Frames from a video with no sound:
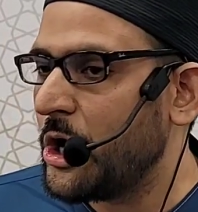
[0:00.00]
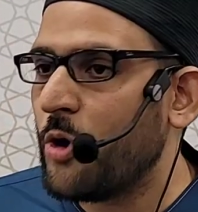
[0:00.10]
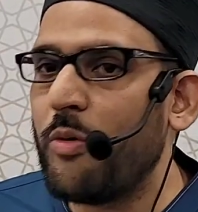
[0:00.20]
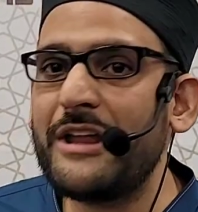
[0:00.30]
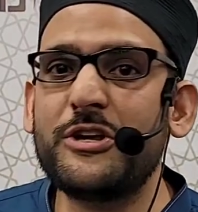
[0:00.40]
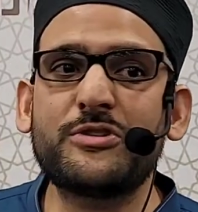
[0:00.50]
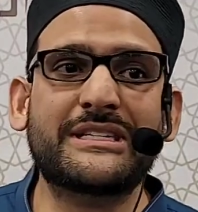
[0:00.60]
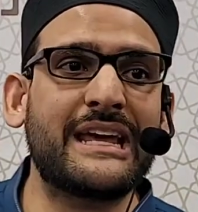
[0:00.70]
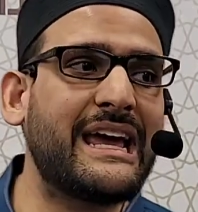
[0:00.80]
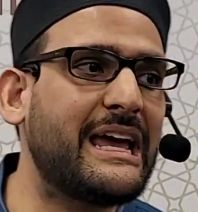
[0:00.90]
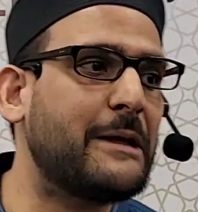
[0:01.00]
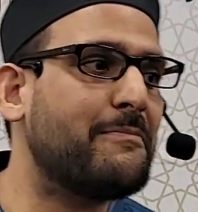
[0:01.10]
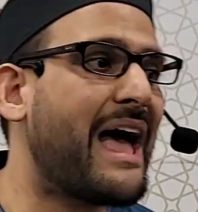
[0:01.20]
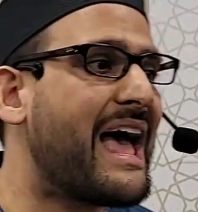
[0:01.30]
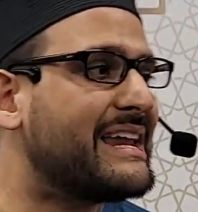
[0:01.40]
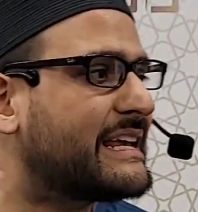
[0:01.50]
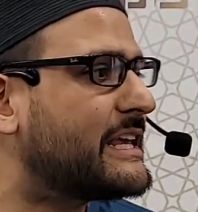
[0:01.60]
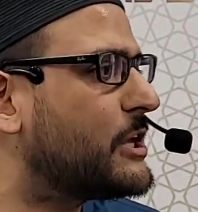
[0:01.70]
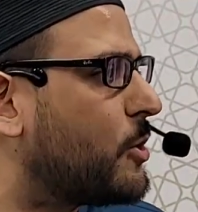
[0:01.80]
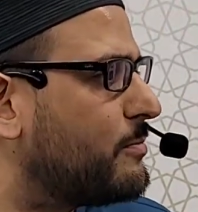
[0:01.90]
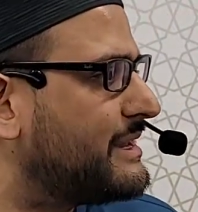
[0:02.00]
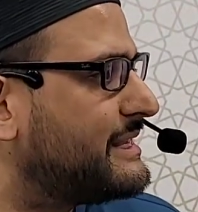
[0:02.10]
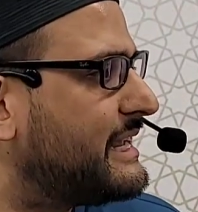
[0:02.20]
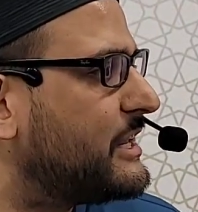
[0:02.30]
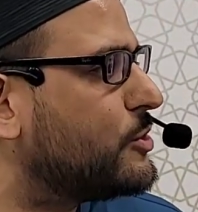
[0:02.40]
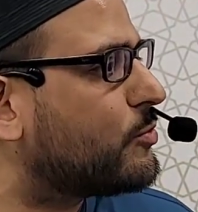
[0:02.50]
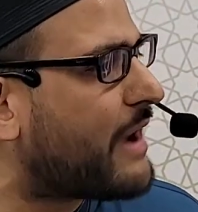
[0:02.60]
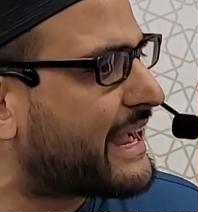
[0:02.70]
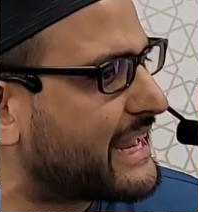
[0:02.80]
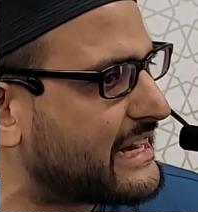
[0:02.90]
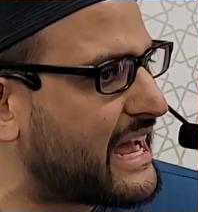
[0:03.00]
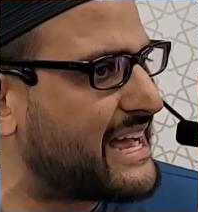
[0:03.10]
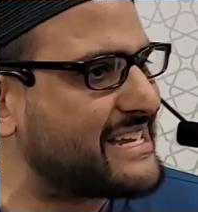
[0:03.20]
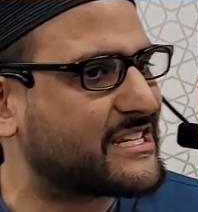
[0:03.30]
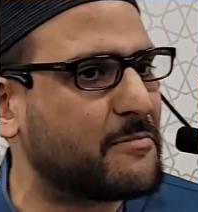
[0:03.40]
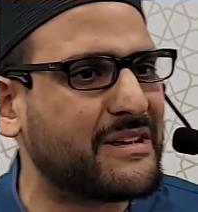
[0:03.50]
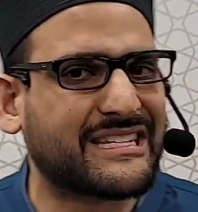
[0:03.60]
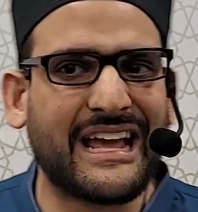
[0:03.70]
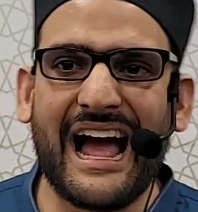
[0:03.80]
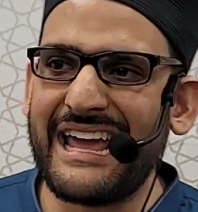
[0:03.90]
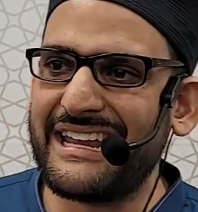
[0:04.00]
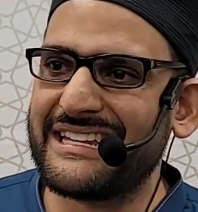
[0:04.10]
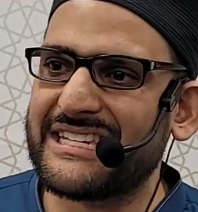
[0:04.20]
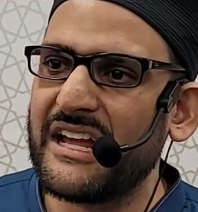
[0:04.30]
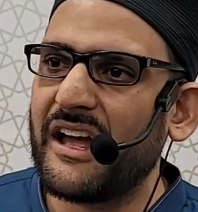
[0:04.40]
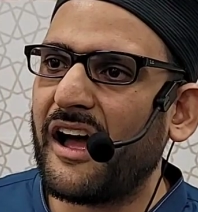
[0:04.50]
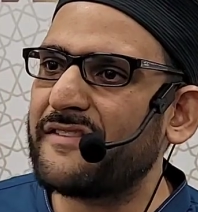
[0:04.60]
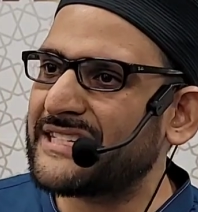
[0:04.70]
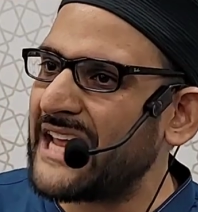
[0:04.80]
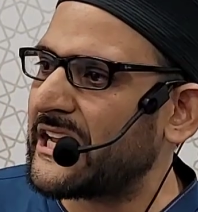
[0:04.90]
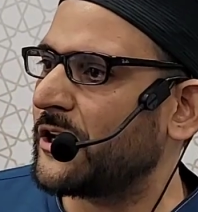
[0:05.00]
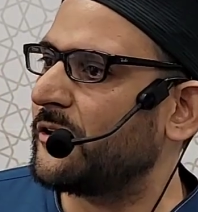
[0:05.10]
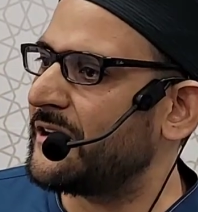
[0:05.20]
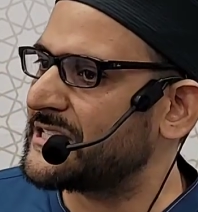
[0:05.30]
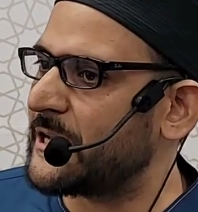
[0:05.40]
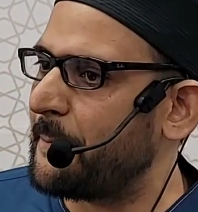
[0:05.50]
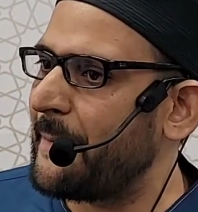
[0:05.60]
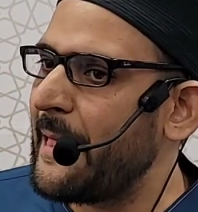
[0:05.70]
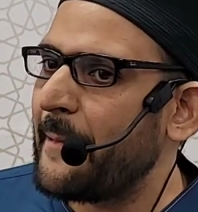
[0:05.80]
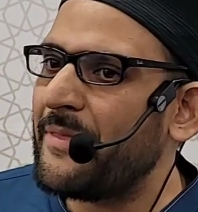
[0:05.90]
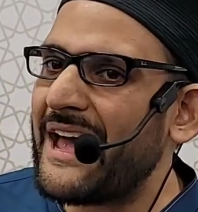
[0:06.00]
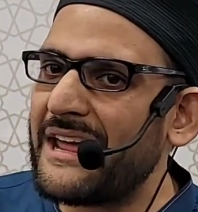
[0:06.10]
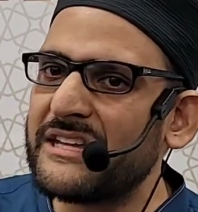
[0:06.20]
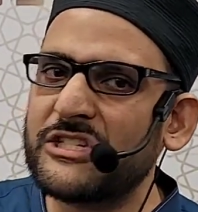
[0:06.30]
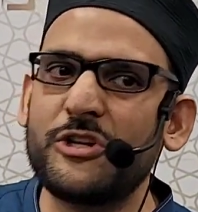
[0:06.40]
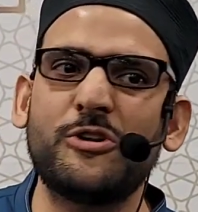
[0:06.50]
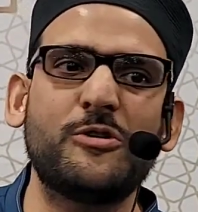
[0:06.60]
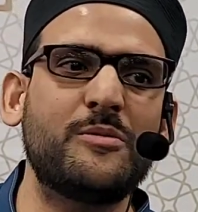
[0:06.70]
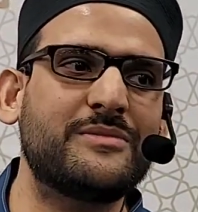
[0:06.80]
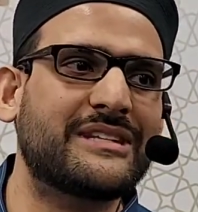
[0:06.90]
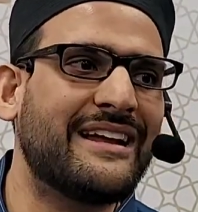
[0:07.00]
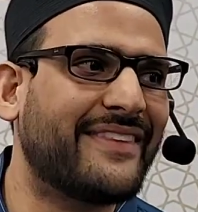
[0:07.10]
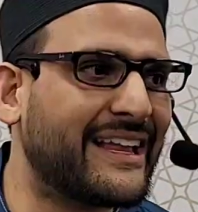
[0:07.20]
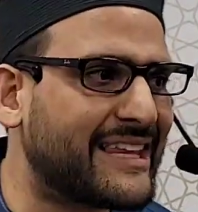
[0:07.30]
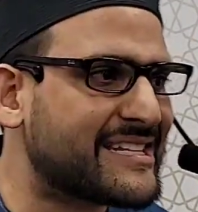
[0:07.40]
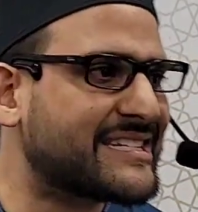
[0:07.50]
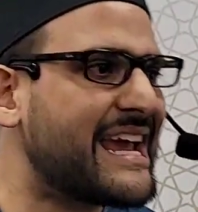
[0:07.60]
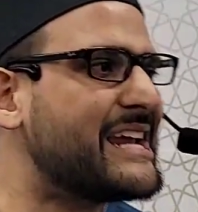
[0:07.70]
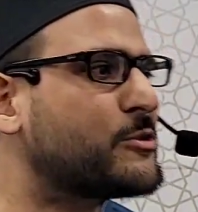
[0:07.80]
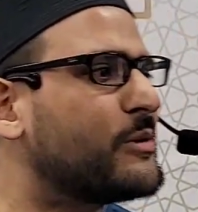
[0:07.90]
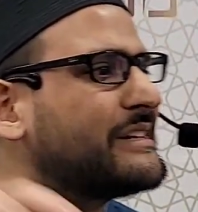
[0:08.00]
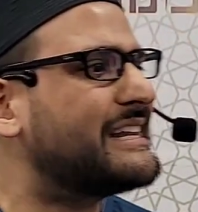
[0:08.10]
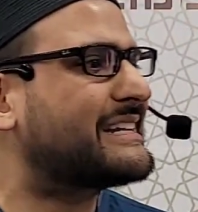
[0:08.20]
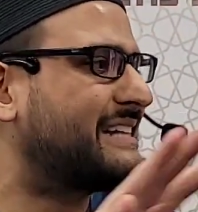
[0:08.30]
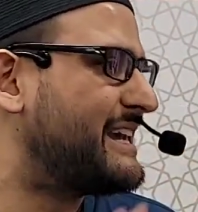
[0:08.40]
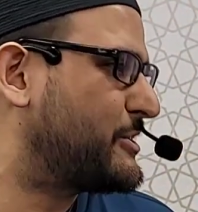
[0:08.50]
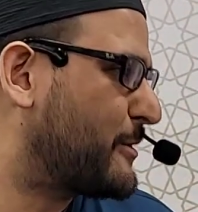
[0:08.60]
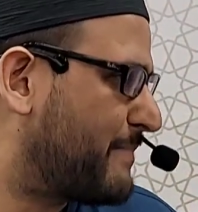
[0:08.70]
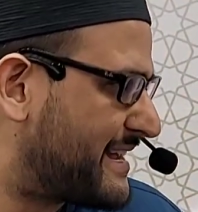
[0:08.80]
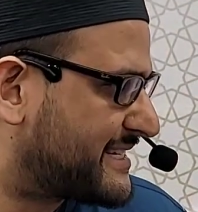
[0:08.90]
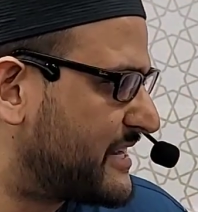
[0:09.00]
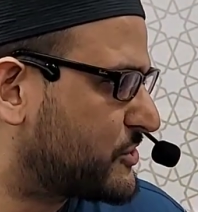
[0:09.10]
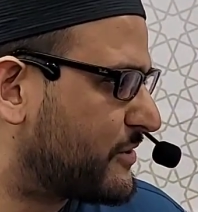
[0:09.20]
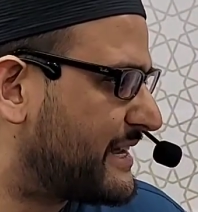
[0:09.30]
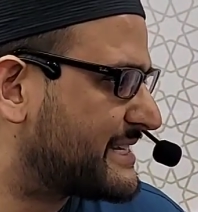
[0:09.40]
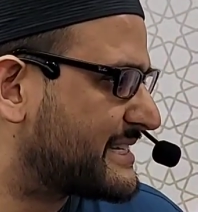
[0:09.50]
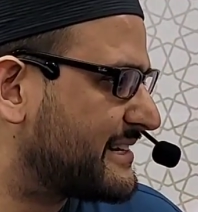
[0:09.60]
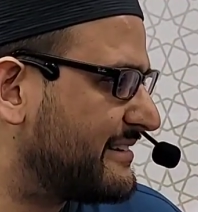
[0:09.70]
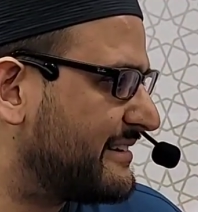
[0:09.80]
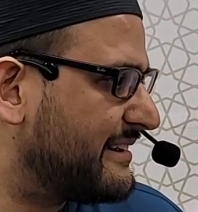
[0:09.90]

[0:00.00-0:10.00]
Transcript: When you say Maliki Yawmiddin, you recognize the misguidance of secularism that assumes that the state will dictate your best interests.